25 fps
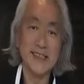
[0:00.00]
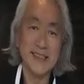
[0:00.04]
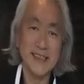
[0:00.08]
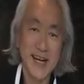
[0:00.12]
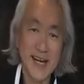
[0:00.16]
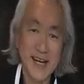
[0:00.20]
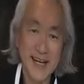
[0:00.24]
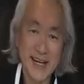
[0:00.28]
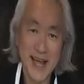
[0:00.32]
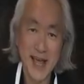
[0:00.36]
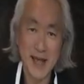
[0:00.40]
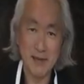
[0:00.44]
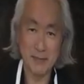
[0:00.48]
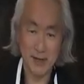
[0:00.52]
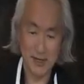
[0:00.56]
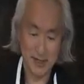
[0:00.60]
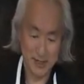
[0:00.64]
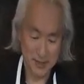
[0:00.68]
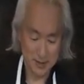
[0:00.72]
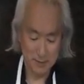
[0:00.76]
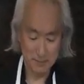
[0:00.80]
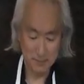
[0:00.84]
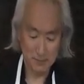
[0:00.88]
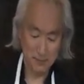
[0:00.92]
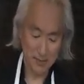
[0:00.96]
dynamic.
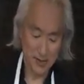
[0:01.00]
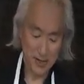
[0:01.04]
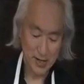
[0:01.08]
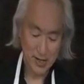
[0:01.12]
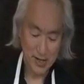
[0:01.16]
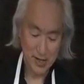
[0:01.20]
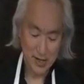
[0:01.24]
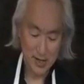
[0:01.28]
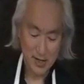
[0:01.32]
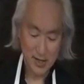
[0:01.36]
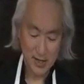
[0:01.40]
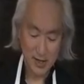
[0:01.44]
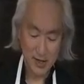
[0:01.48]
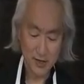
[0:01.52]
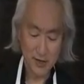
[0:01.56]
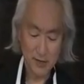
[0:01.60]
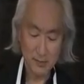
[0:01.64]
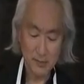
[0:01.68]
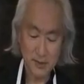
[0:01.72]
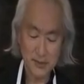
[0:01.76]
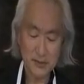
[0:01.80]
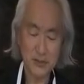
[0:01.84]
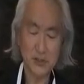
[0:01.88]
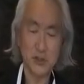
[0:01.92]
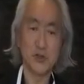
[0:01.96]
It can
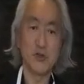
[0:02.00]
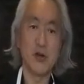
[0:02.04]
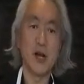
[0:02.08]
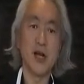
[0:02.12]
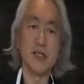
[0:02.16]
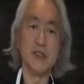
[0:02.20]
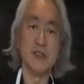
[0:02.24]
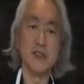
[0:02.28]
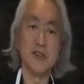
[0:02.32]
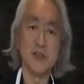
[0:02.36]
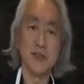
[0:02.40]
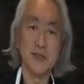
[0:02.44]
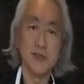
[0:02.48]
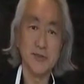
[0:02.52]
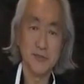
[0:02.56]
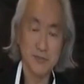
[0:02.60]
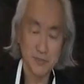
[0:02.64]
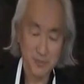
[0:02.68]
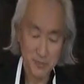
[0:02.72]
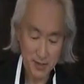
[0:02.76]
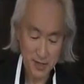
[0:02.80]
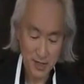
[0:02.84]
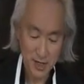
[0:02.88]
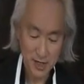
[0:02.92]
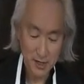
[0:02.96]
be stretched,
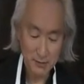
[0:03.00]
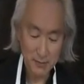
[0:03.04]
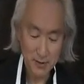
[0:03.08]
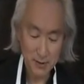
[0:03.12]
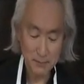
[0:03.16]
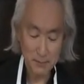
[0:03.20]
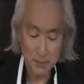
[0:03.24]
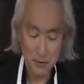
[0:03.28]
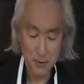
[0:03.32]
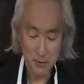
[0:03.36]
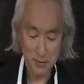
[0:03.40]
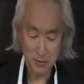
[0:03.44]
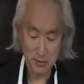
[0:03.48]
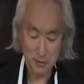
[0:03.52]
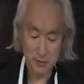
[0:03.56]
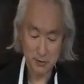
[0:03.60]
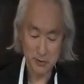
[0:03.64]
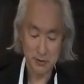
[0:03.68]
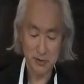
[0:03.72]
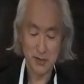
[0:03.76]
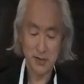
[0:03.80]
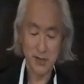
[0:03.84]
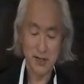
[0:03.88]
it can be pulled,